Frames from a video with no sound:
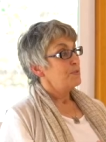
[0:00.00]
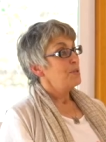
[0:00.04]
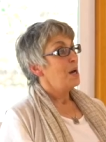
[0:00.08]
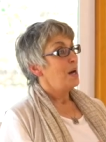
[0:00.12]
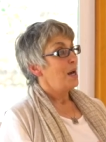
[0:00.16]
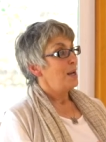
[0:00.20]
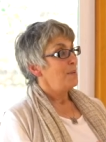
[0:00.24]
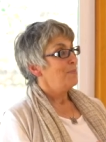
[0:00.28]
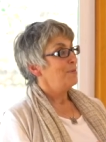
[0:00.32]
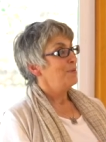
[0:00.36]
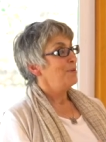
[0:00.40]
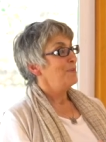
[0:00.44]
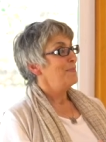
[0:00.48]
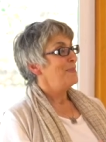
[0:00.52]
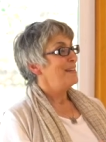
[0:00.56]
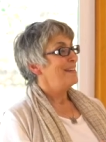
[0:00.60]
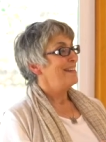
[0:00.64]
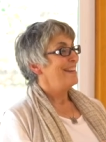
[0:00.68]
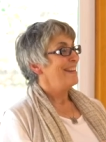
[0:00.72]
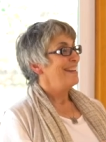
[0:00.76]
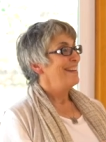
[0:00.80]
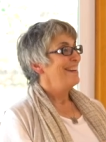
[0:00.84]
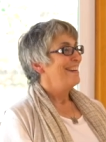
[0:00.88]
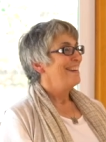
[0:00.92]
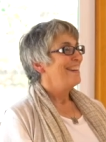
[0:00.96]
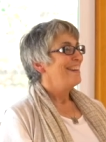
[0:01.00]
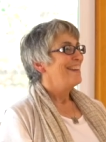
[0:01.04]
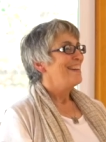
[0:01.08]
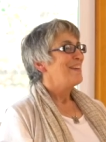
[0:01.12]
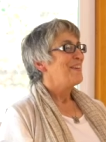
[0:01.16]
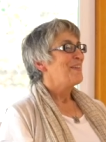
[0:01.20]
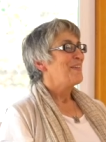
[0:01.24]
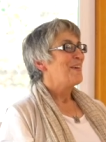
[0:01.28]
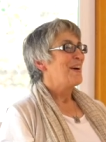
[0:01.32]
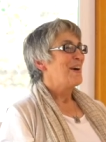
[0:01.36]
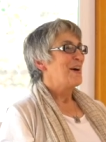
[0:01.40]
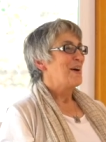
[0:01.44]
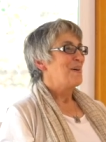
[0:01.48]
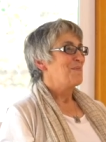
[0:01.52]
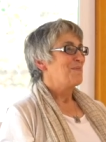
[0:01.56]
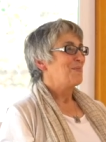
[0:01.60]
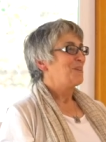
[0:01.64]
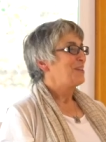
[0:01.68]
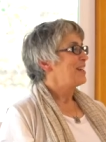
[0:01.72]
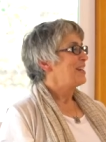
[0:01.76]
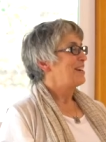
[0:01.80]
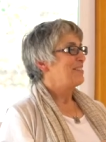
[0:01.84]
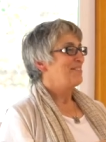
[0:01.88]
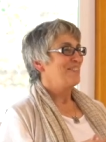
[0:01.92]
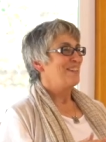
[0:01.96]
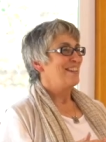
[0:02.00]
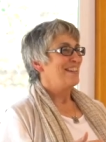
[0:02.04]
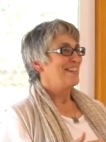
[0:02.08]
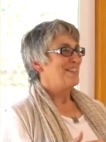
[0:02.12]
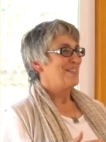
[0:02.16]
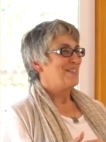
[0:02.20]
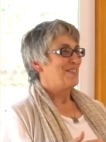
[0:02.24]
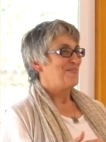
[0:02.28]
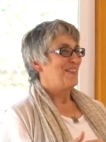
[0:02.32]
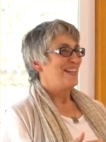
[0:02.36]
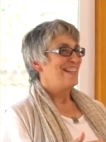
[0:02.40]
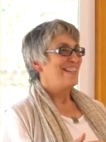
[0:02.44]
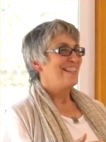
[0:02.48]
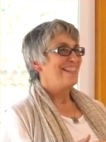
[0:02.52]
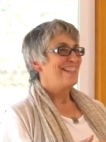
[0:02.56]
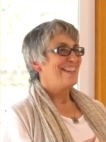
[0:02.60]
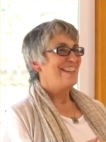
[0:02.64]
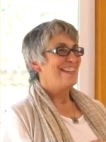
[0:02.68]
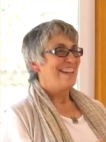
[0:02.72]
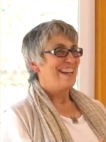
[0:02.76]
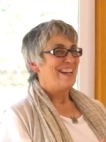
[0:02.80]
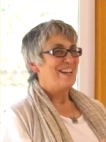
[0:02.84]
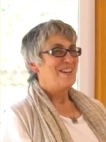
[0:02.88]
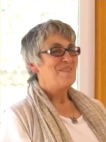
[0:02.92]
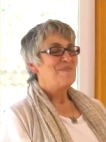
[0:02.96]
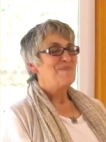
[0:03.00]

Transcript: time permitting, um, we're covering so much today